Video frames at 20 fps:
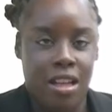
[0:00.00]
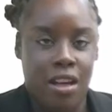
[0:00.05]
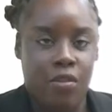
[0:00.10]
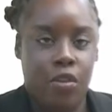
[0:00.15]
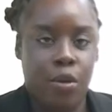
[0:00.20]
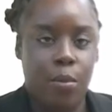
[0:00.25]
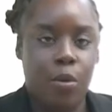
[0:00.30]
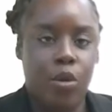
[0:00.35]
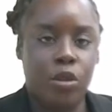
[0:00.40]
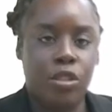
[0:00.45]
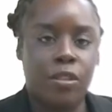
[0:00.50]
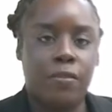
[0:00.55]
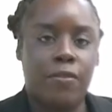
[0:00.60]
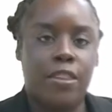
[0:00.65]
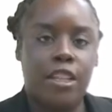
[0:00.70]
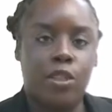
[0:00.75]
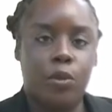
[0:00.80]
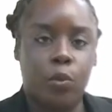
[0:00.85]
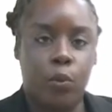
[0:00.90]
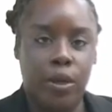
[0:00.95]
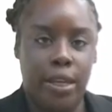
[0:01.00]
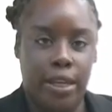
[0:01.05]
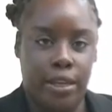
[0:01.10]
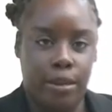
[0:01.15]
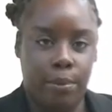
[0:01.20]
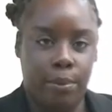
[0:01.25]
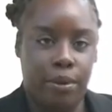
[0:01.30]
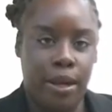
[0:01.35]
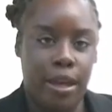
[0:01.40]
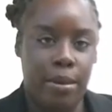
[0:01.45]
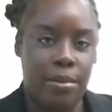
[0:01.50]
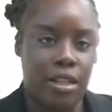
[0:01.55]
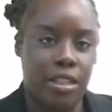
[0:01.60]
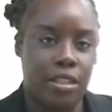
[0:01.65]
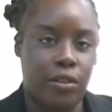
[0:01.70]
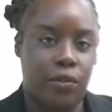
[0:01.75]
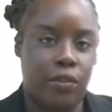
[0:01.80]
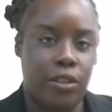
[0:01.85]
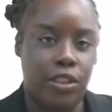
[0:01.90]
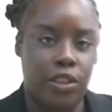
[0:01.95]
For most of this week, Prime
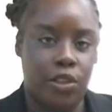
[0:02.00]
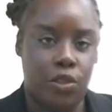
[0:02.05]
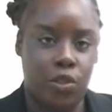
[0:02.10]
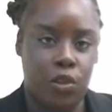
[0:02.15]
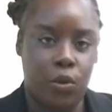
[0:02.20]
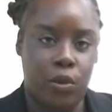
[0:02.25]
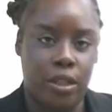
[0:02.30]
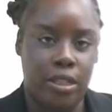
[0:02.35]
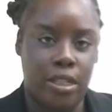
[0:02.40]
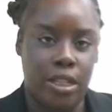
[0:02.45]
Minister Freundel Stuart